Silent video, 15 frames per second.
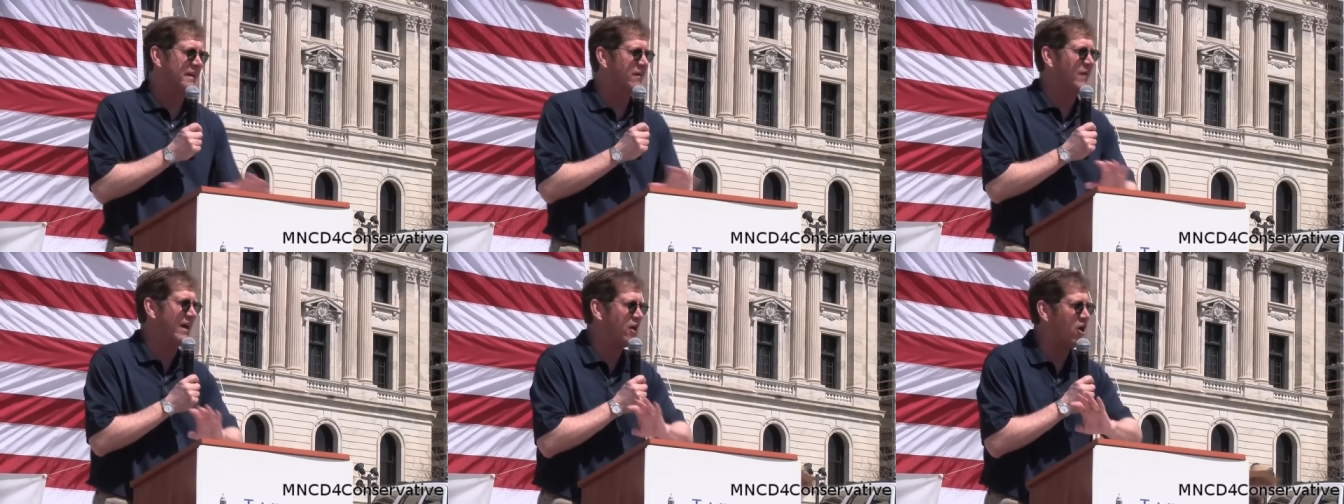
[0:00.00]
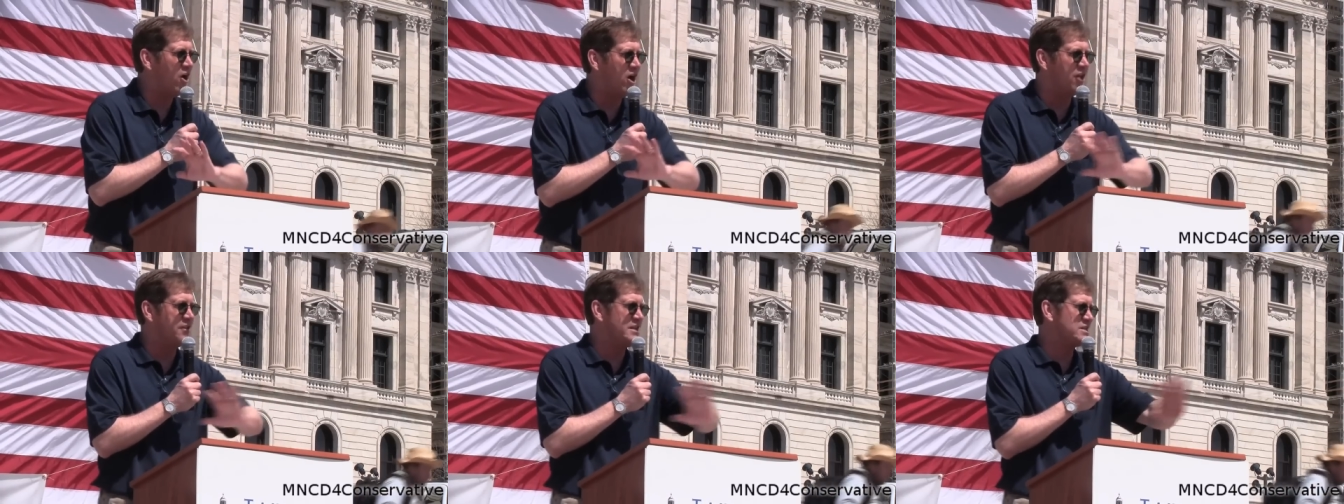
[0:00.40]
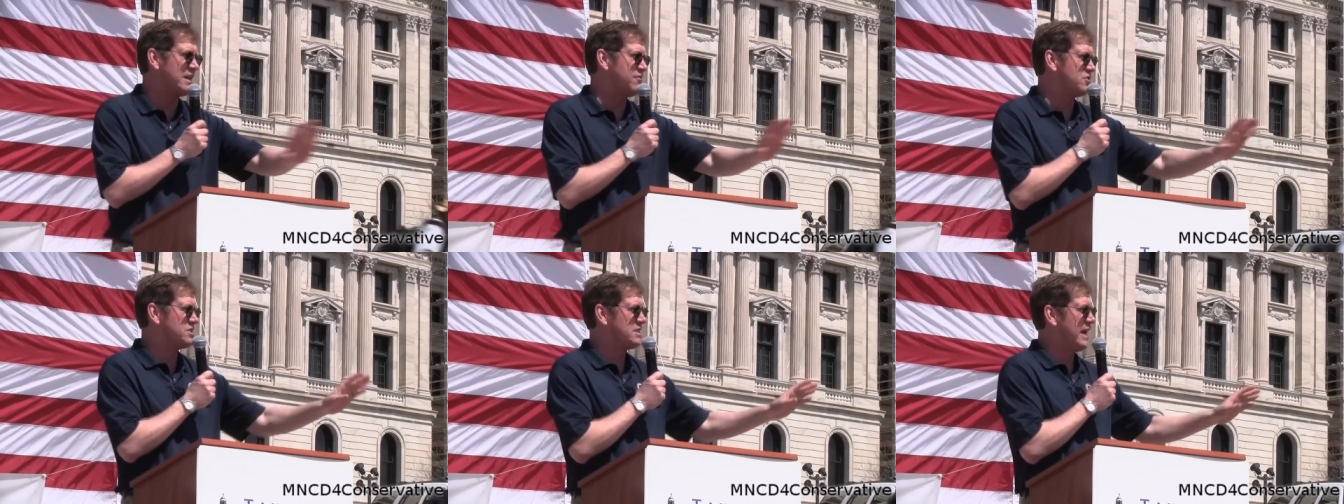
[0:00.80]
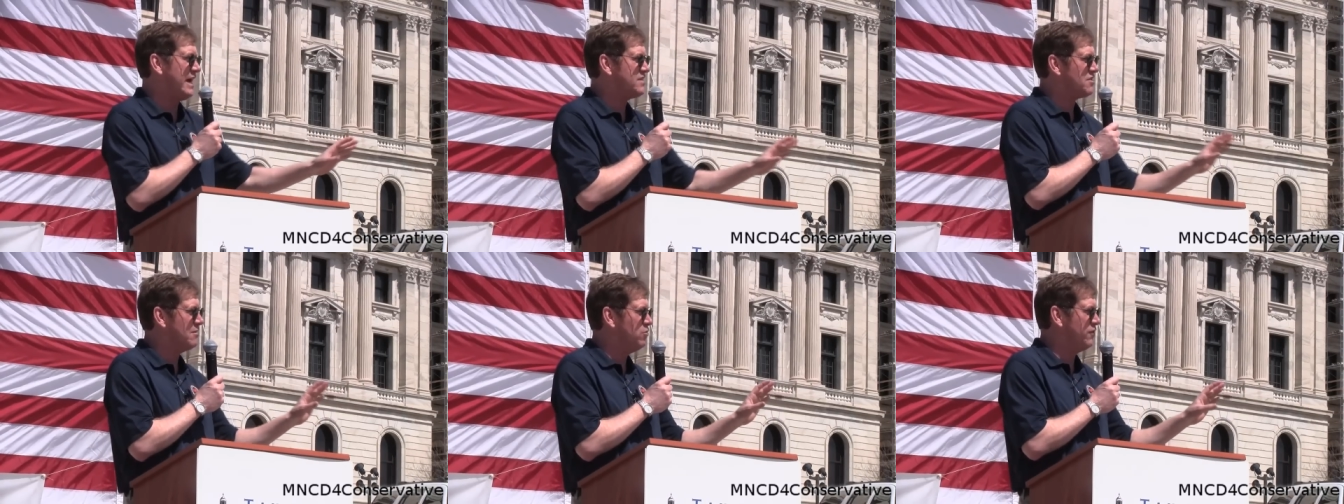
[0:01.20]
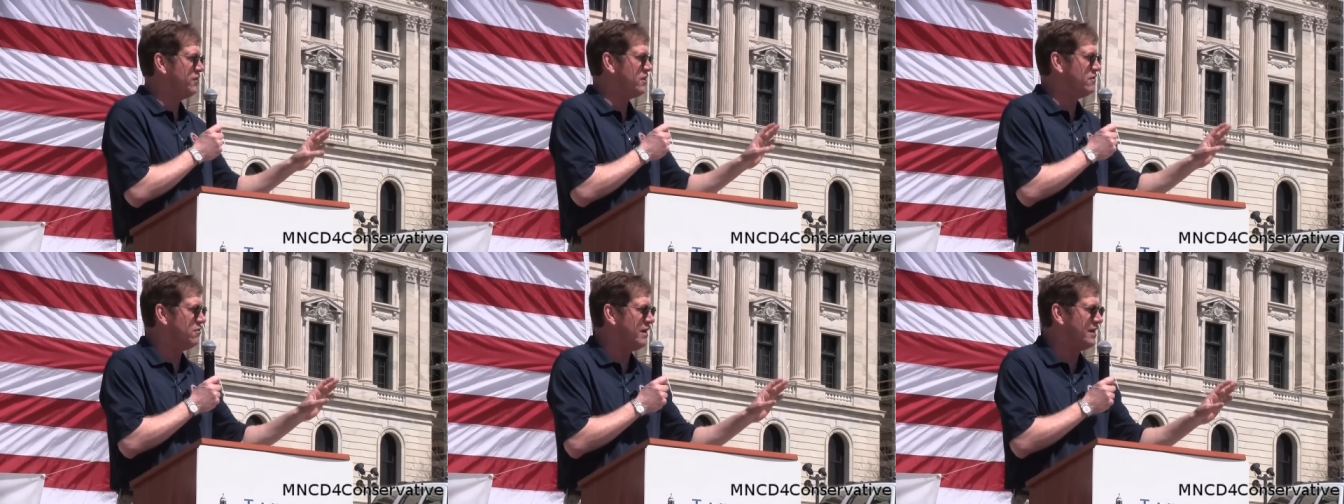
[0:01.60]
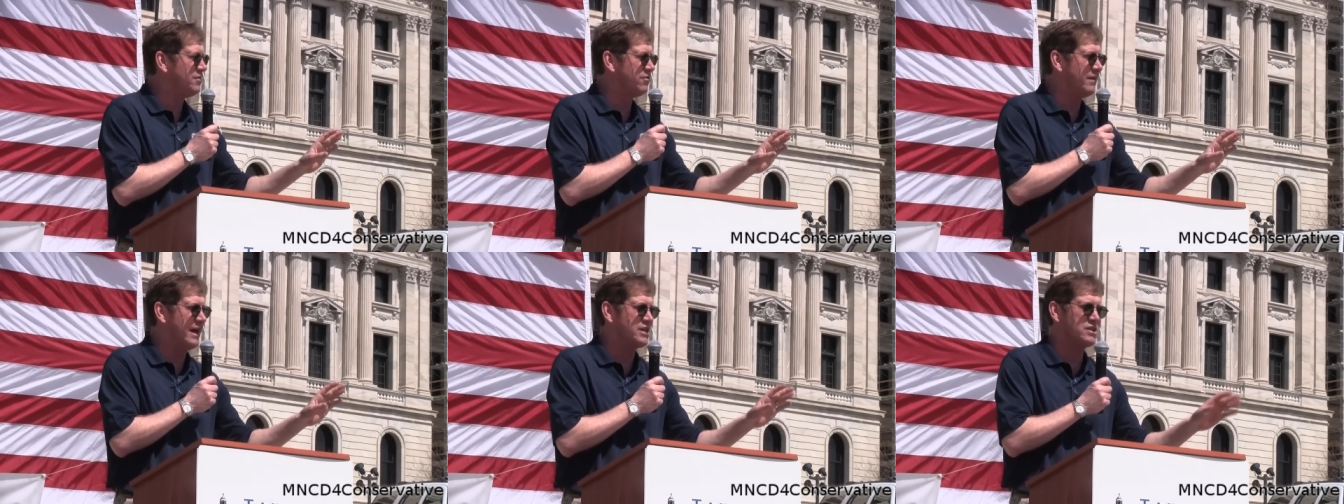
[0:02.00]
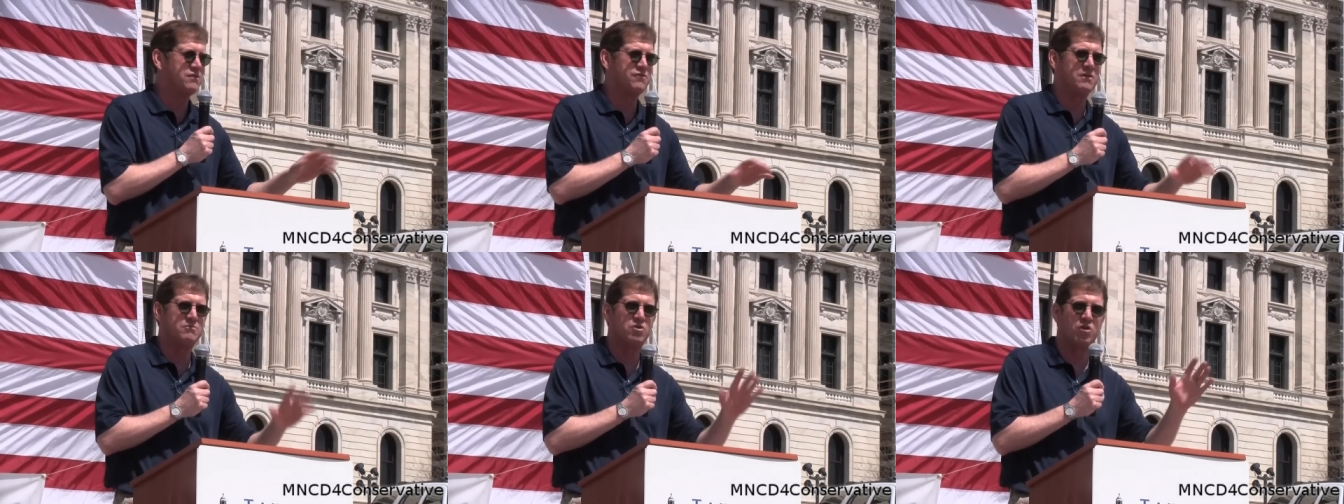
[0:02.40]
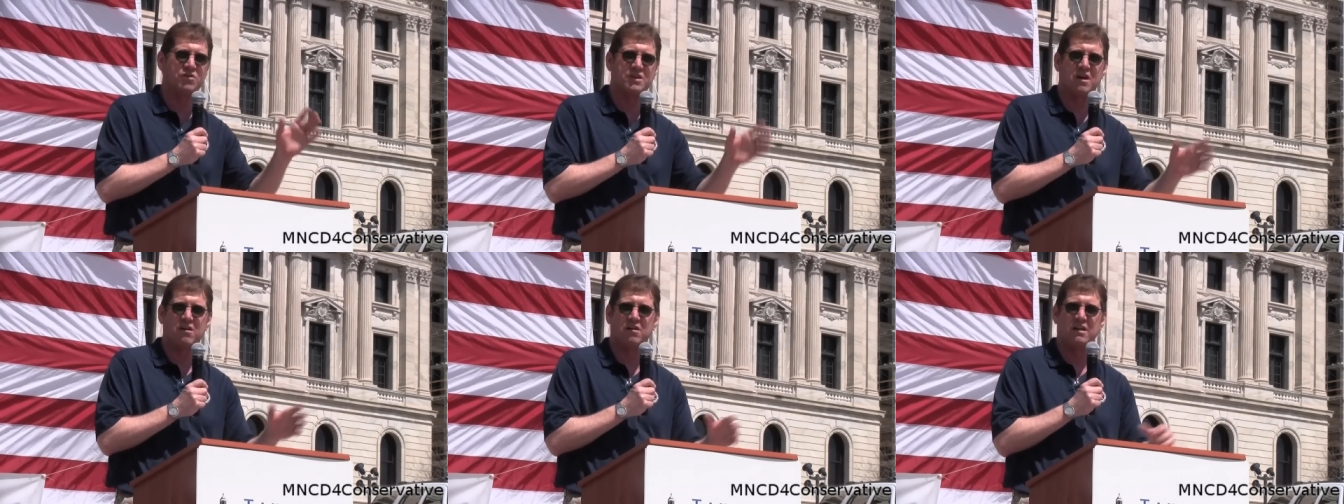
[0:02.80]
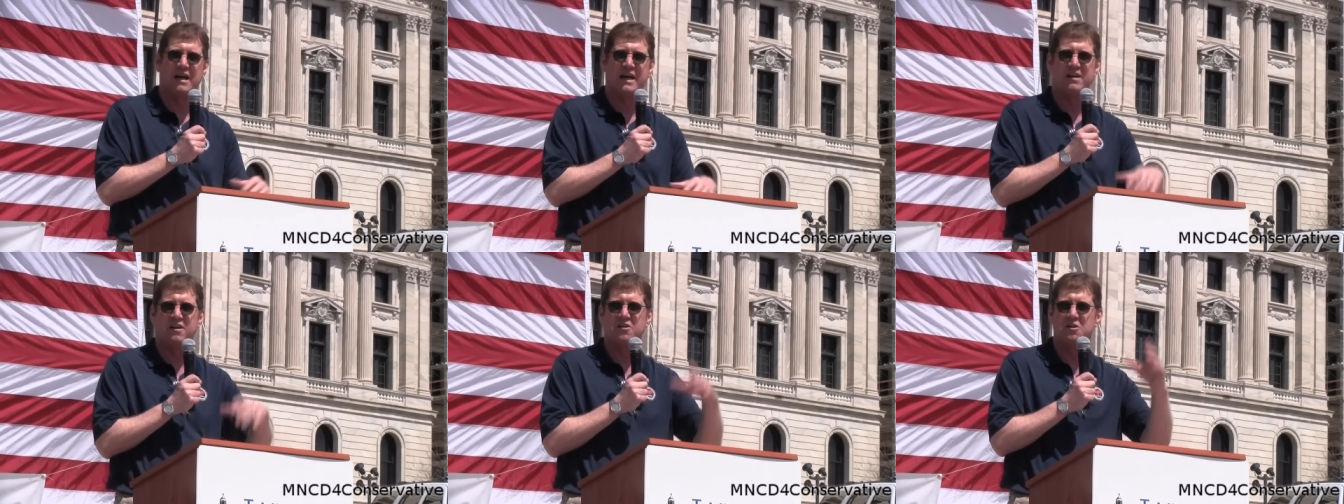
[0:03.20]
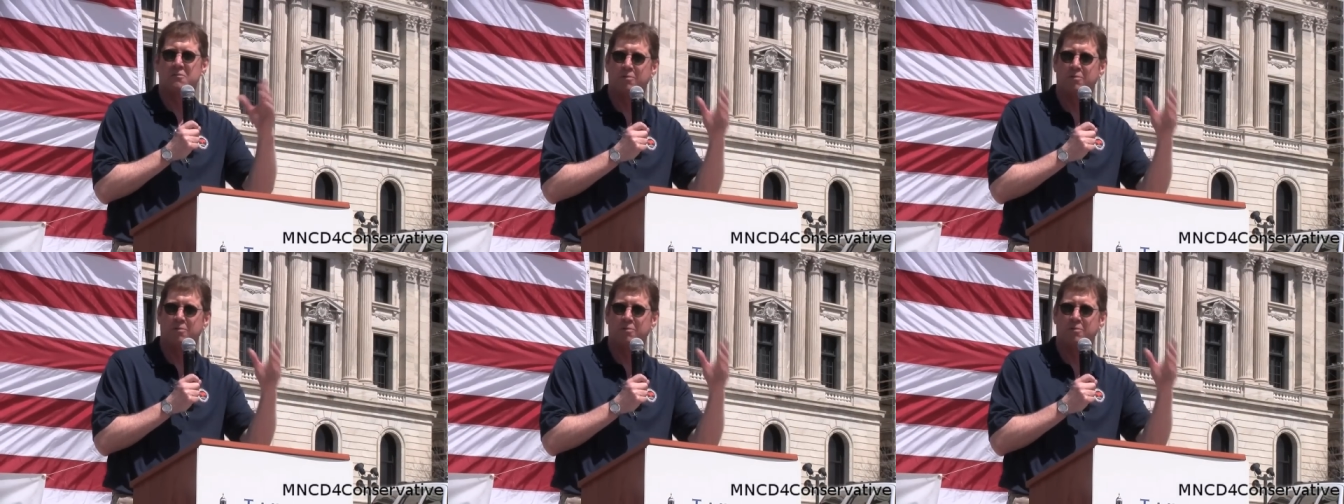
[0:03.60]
while all these other states are moving in the right direction, from North Carolina to